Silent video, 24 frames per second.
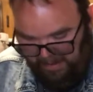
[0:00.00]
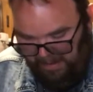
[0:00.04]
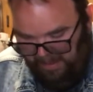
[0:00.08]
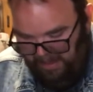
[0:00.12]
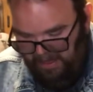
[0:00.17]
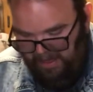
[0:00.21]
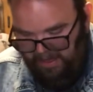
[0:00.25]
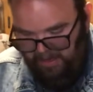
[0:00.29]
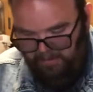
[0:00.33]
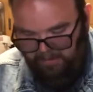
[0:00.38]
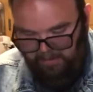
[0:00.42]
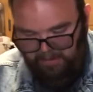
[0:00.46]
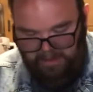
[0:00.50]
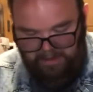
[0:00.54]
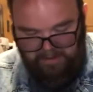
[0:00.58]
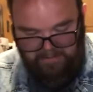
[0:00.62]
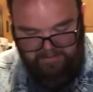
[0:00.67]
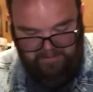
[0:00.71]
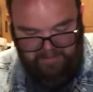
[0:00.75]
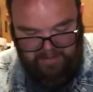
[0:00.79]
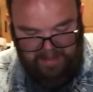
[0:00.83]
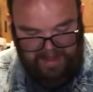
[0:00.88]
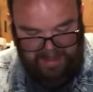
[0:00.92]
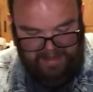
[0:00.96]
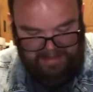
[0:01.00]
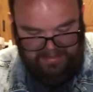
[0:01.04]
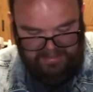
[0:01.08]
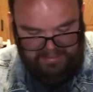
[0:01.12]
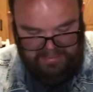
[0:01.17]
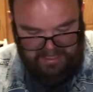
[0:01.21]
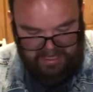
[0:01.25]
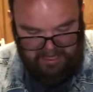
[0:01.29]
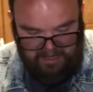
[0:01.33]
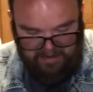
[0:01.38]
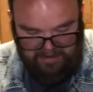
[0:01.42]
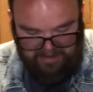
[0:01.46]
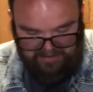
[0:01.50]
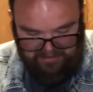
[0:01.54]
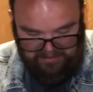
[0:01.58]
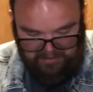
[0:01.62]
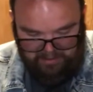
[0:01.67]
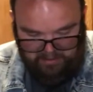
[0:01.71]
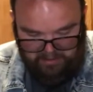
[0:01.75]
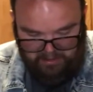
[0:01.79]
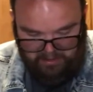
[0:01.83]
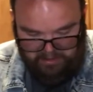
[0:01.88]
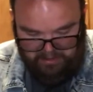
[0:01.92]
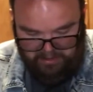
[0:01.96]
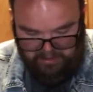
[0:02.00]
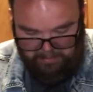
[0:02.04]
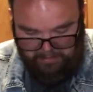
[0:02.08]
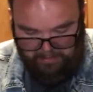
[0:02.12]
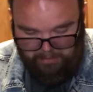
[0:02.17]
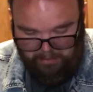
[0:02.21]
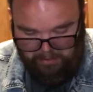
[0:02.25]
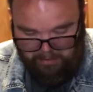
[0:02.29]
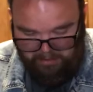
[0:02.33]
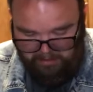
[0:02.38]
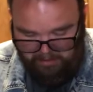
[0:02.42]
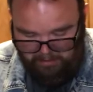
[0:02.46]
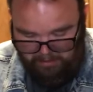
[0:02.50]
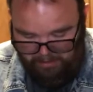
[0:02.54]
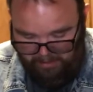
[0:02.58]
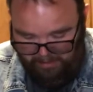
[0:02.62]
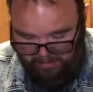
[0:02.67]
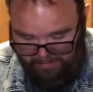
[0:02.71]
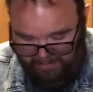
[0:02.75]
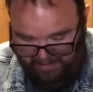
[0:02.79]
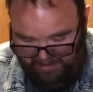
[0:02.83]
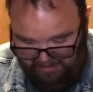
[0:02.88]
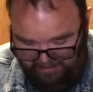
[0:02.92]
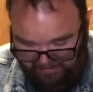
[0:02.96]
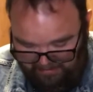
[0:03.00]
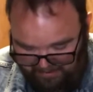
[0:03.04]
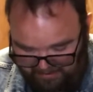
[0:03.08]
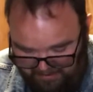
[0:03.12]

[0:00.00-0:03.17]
it flattens out as it cooks, of course, where it melts.